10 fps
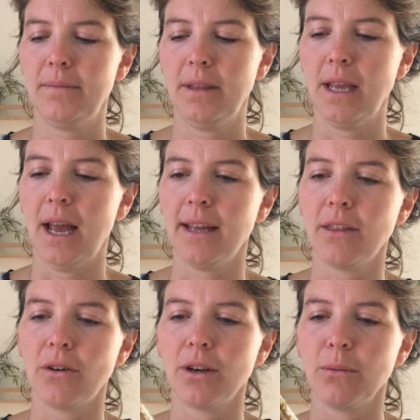yeah, I
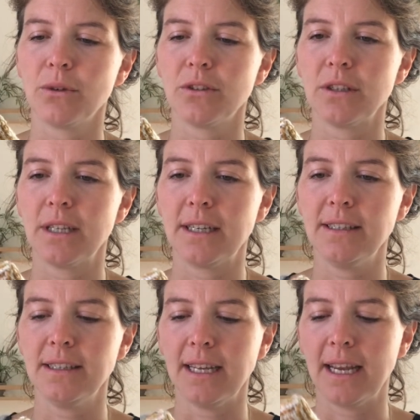thought it was a nice
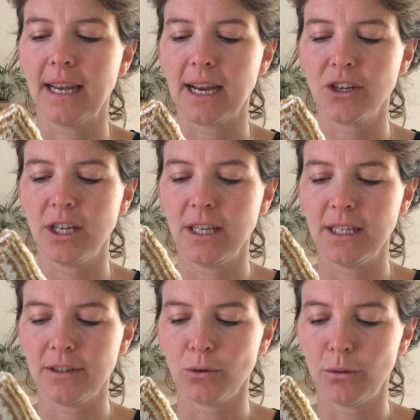thing. And actually
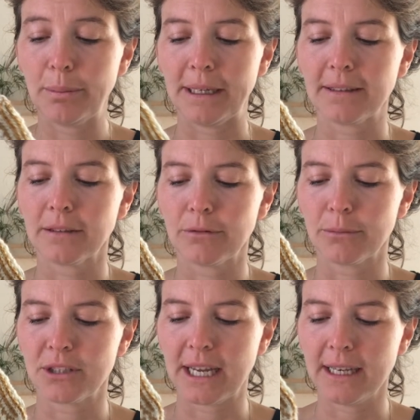this whole pattern from
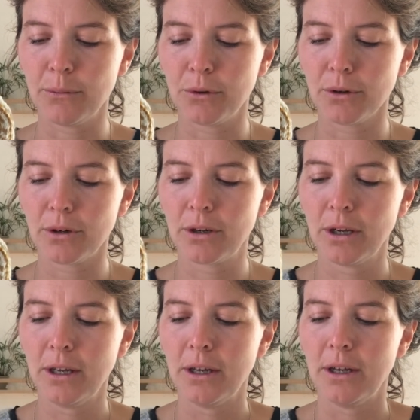Scandiwork,
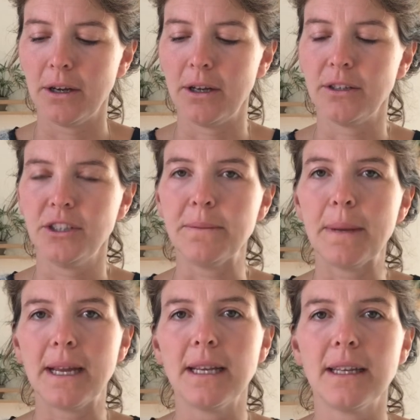she
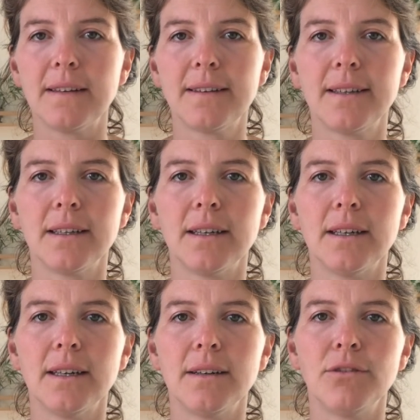made it
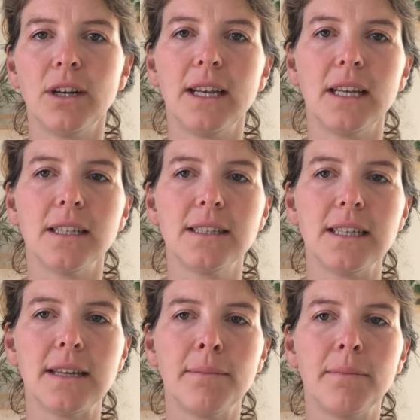really in a
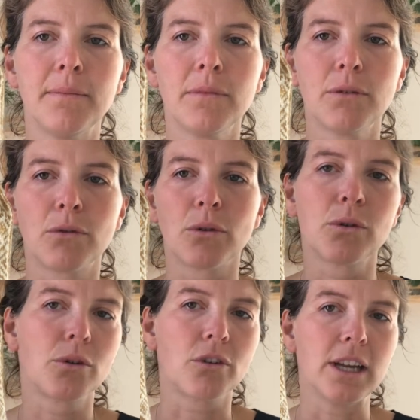team for
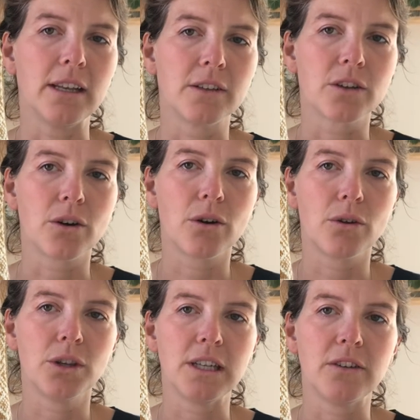Ukraine. So all
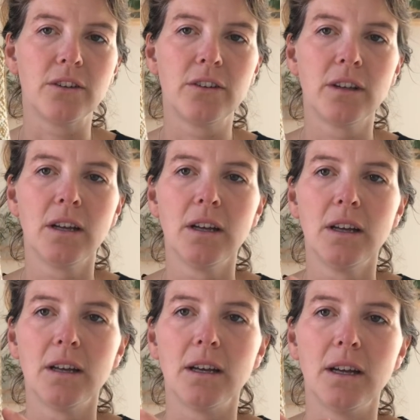these
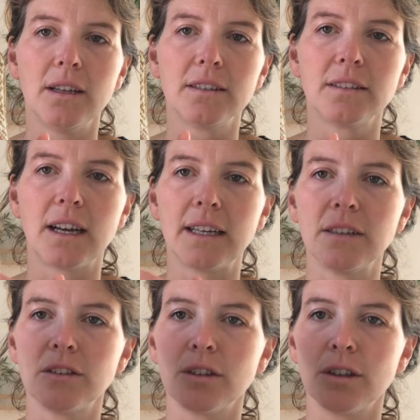
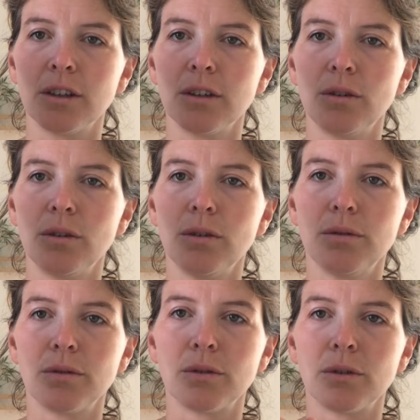signs are all
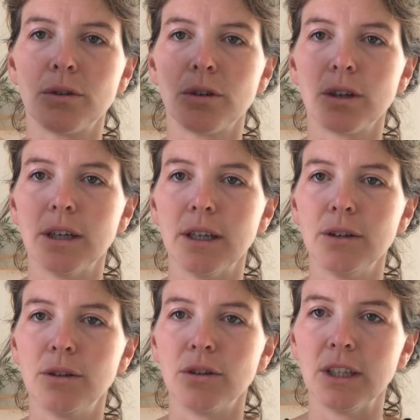for
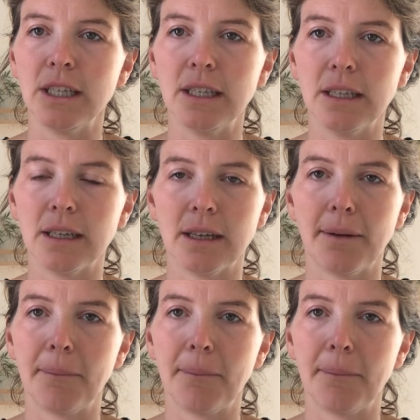Ukraine,